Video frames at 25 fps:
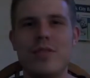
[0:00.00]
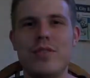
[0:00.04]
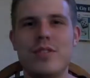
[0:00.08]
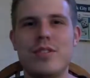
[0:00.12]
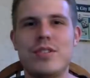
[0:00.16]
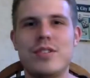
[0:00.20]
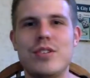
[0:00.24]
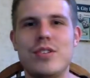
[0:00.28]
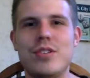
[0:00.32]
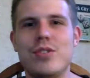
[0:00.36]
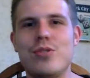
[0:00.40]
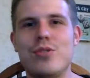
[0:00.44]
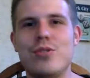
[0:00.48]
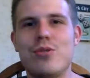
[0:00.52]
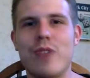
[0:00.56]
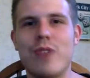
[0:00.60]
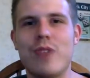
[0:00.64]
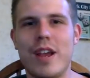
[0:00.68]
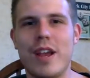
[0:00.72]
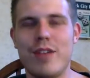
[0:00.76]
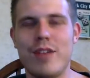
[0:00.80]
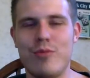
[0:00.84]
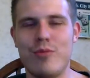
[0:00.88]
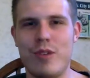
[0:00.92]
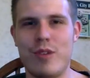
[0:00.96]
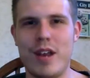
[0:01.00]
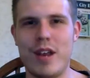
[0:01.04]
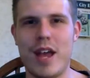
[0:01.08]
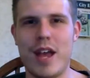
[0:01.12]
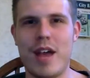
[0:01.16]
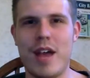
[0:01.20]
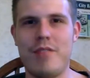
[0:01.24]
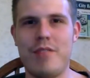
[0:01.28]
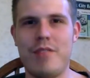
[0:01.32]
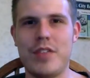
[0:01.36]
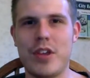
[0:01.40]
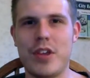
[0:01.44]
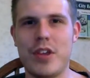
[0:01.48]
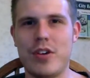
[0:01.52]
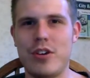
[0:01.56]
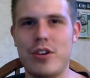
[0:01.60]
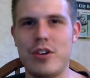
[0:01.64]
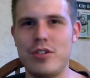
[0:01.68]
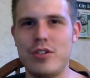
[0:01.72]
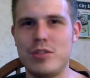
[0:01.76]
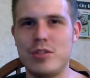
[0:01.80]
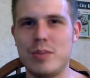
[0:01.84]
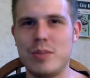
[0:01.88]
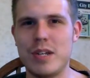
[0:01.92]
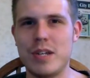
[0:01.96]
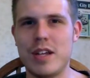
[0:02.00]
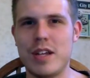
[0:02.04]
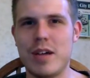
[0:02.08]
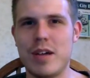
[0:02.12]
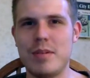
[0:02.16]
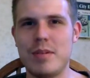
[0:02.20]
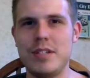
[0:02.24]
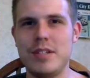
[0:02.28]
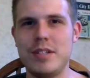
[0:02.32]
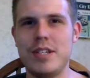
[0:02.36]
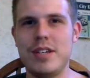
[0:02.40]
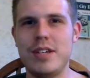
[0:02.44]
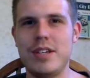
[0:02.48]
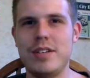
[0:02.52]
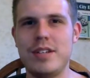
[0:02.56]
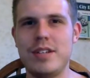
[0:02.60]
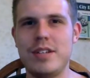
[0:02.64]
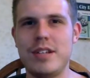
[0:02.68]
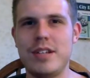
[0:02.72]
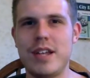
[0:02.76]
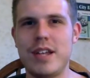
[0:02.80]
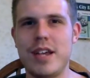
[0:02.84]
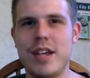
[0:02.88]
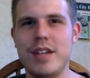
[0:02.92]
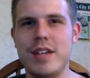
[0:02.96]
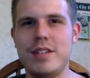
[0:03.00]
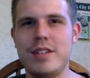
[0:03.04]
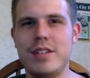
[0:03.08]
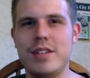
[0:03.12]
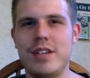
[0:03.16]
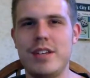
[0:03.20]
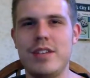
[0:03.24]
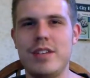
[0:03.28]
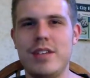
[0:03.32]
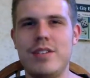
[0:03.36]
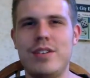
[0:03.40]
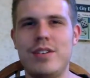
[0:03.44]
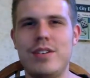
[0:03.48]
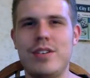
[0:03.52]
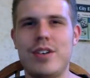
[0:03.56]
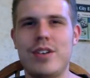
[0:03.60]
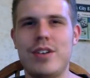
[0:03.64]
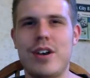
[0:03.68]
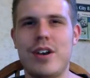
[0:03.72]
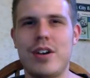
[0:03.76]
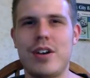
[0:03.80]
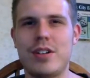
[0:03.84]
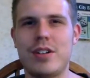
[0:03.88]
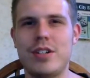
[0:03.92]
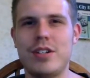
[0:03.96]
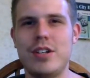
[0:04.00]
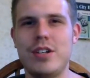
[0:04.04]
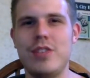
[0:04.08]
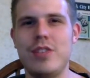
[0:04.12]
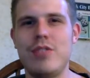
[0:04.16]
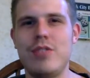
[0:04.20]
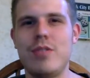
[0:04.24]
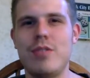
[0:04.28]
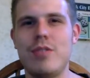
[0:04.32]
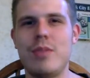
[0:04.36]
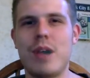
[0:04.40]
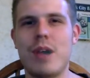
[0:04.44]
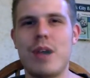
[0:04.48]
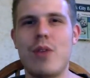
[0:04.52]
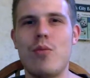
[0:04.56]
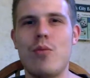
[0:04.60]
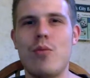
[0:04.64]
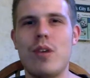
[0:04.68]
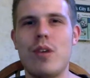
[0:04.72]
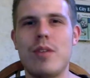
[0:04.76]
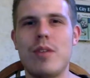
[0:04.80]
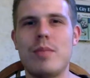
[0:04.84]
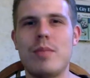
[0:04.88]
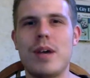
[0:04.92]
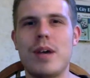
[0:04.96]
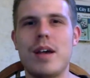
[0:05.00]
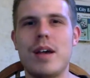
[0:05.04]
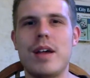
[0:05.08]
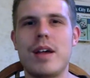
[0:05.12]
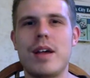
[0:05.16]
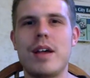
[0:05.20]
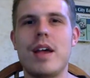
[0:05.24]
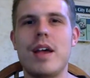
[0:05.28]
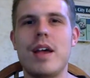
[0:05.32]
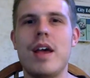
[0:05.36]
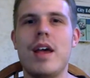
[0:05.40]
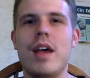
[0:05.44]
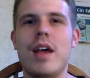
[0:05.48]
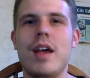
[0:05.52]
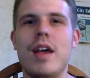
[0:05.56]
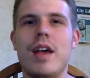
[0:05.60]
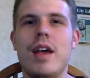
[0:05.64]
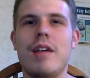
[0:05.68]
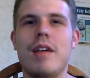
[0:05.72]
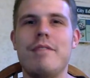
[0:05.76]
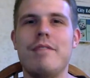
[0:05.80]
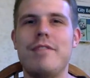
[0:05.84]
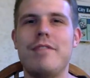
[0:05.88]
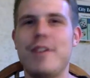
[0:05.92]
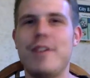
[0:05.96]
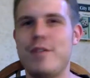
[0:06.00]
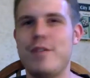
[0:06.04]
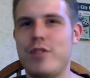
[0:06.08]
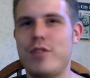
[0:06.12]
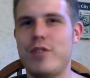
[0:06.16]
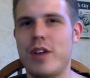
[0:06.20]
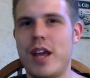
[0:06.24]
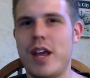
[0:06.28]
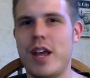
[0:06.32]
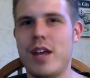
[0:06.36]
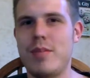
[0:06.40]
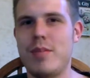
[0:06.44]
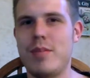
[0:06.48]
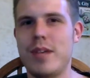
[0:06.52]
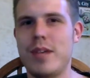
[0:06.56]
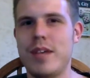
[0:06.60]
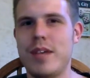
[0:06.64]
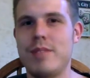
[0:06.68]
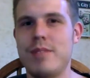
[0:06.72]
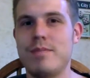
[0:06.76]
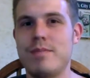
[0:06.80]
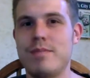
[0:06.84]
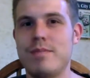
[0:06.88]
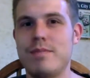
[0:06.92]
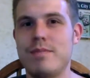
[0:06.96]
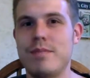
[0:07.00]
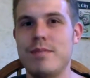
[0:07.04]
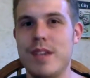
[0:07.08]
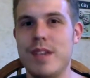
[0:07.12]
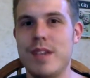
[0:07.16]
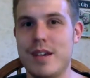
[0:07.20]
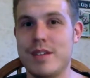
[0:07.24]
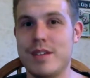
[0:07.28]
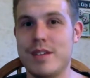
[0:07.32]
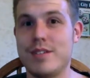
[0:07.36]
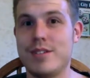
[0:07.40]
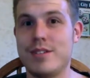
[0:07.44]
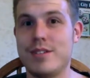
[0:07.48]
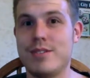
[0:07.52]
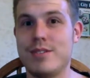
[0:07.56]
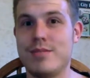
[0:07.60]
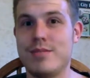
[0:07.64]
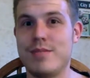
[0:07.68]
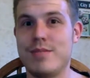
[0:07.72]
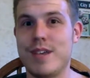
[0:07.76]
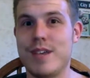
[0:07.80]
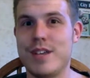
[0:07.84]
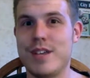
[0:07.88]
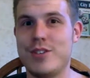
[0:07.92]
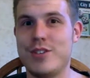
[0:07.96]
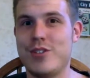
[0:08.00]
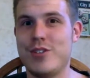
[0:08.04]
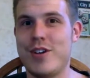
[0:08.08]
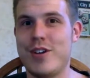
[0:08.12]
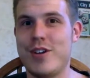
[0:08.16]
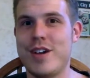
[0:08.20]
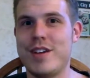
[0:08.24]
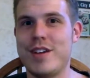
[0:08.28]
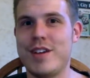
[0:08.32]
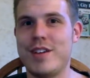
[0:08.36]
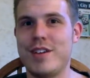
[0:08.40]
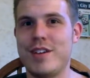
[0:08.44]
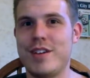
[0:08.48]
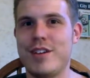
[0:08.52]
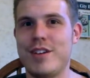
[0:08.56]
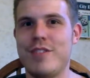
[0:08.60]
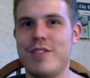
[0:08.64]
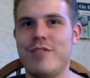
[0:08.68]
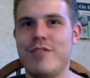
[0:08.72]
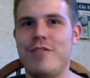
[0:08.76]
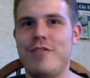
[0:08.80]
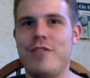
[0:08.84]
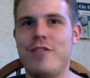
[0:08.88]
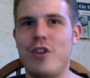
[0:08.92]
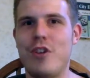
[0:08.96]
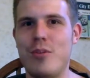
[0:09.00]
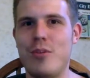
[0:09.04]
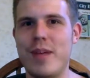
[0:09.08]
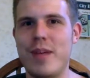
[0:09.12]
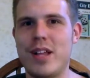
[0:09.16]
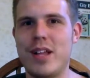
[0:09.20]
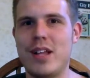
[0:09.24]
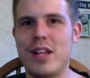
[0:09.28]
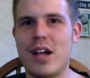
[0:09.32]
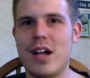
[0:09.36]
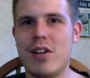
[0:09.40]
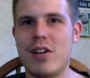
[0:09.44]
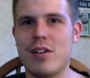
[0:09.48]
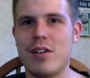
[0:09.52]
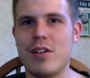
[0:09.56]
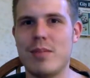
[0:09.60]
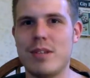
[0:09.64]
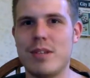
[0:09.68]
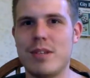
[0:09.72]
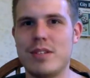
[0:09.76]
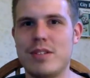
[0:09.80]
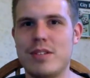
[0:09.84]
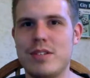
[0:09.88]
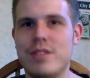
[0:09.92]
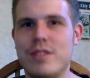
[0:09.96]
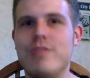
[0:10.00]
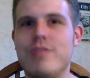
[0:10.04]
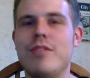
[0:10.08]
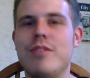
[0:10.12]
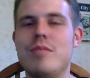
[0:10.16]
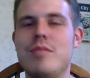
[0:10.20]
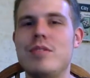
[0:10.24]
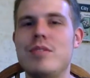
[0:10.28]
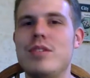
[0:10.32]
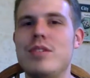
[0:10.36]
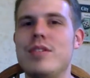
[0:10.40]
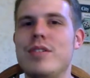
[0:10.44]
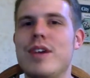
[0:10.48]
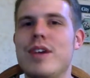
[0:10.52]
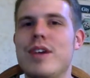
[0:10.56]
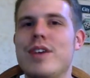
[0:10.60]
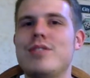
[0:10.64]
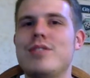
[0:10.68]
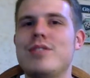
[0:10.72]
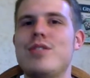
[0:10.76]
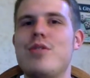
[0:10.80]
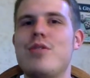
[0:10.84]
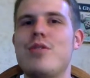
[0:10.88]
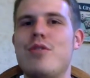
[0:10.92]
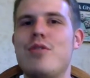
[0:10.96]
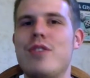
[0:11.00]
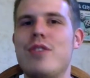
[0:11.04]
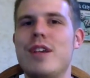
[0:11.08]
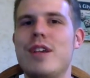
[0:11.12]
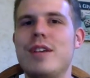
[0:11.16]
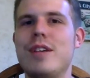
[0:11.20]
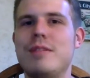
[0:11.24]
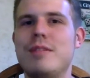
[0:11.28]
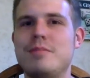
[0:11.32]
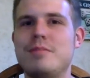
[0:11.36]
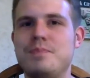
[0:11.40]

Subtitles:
this is Grant, one half of the Herdsman, coming to you today to talk to you about one of my favorite anime. Yes, that's right, Full Metal Alchemist from 2003.